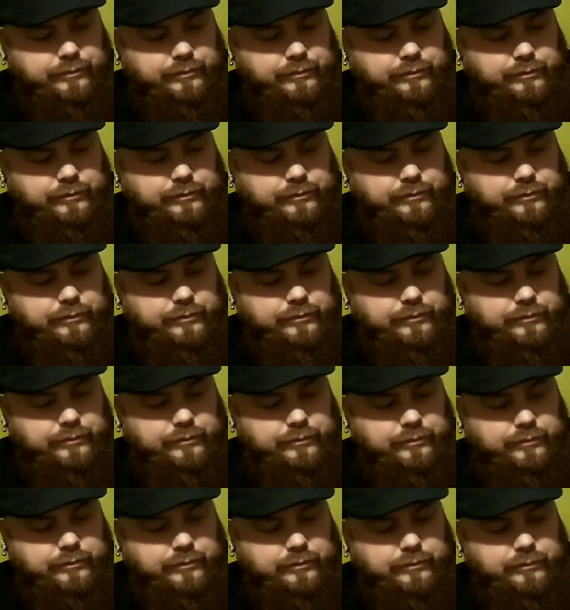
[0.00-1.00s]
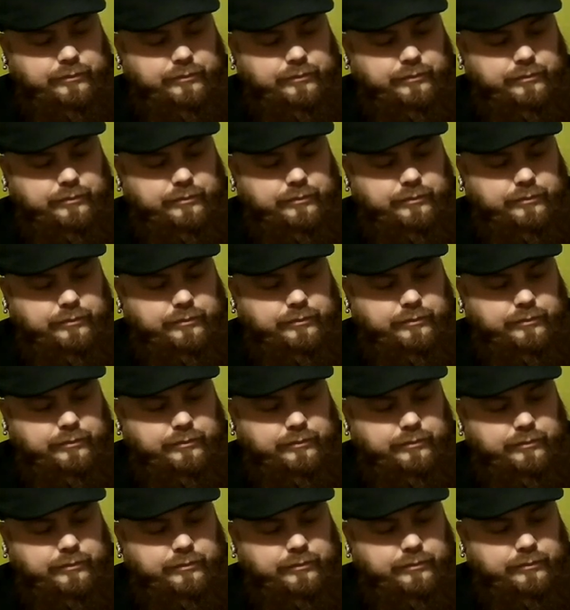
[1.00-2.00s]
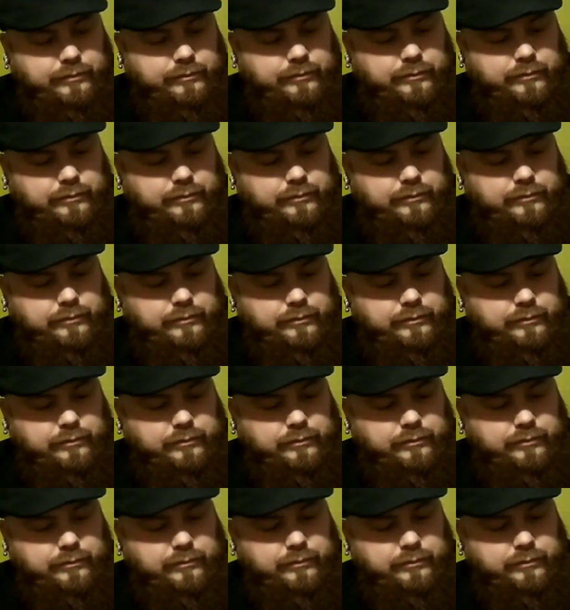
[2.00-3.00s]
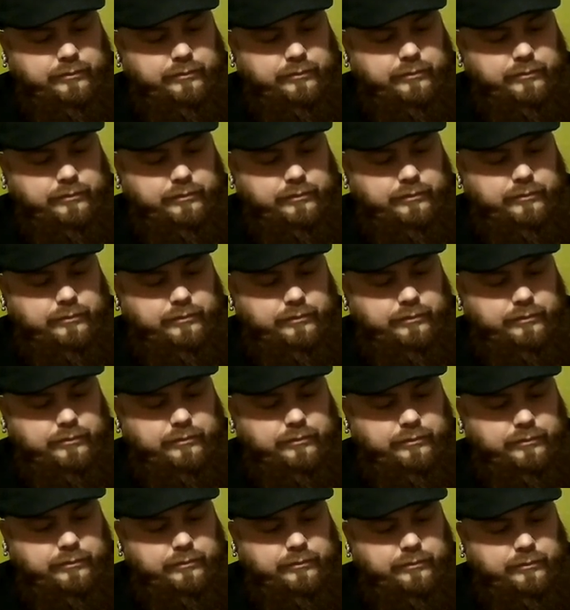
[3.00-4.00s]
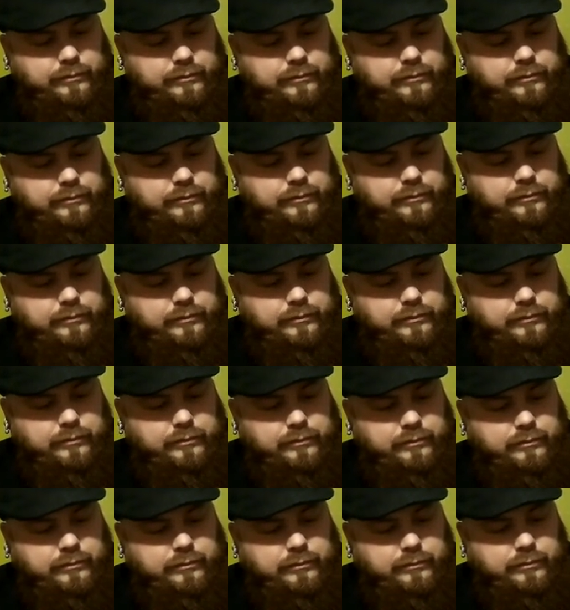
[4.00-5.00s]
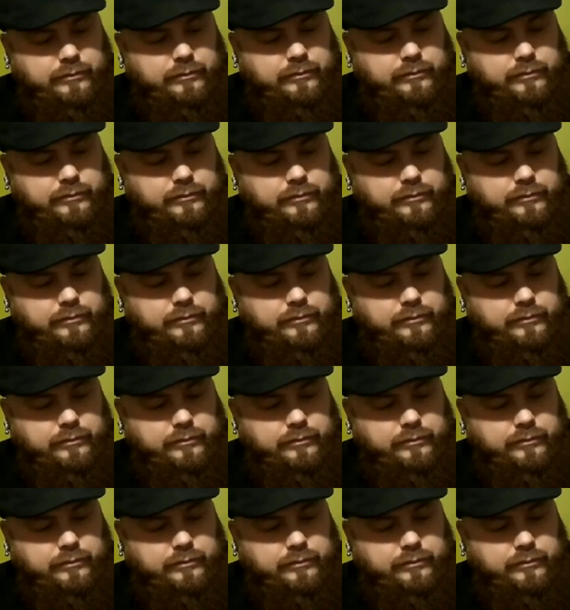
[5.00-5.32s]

[no speech]